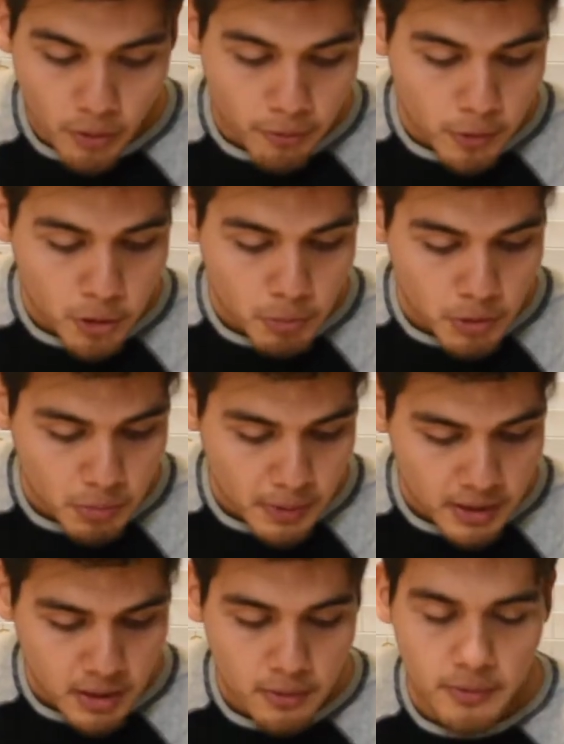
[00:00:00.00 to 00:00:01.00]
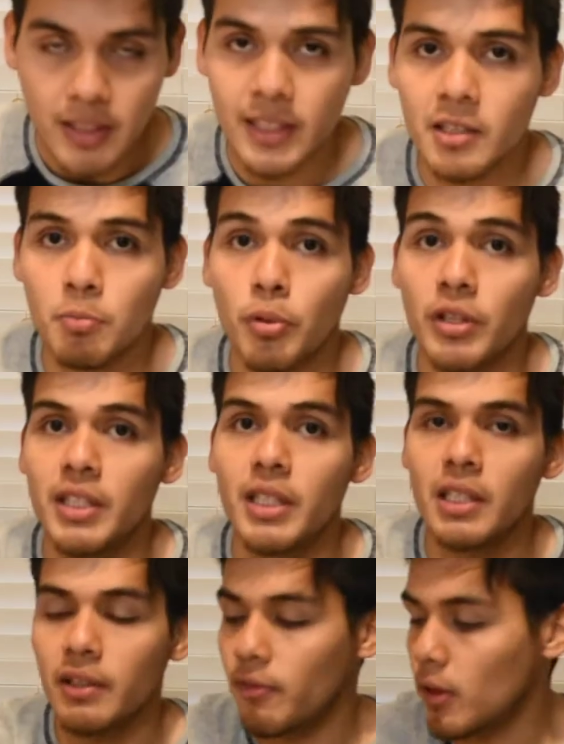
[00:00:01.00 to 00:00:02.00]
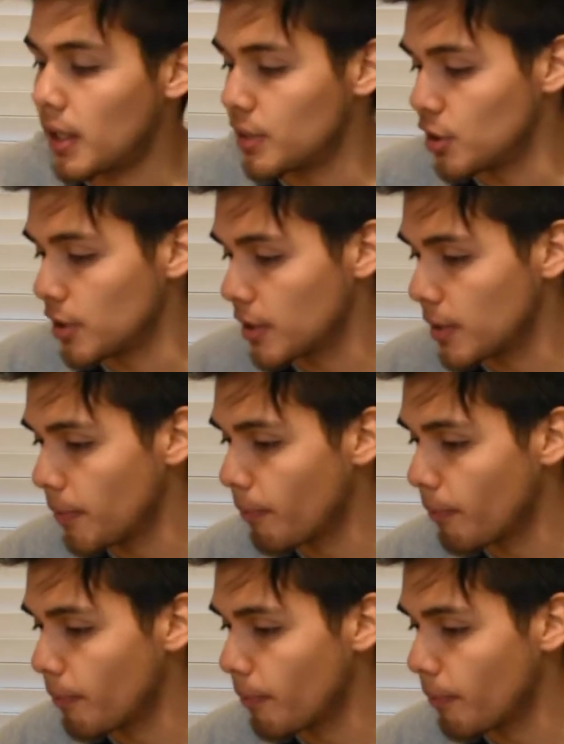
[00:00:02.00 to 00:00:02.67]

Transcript: first perspective is predictive logic.